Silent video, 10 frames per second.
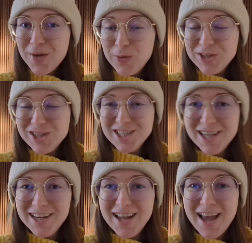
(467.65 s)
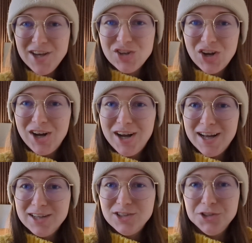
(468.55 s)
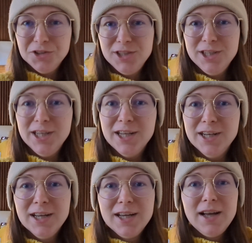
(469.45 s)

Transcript: which is in HR at a students' union.